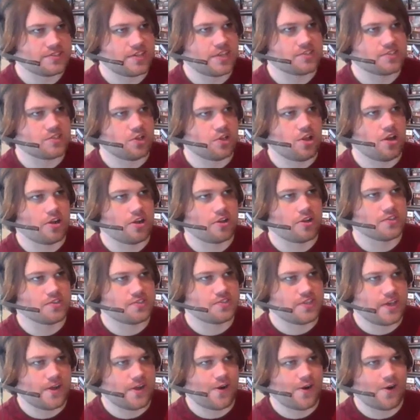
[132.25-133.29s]
as long as
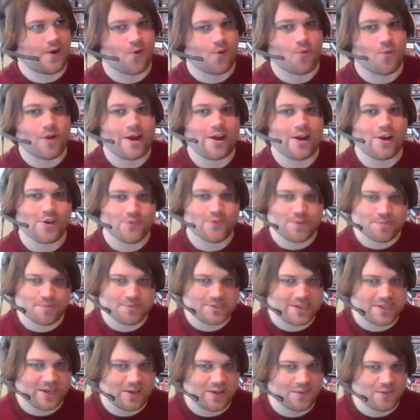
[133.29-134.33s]
they are aware of
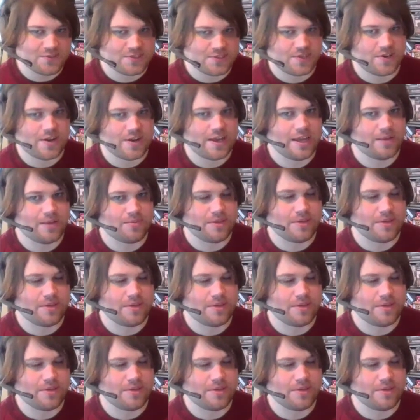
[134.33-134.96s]
themselves and are able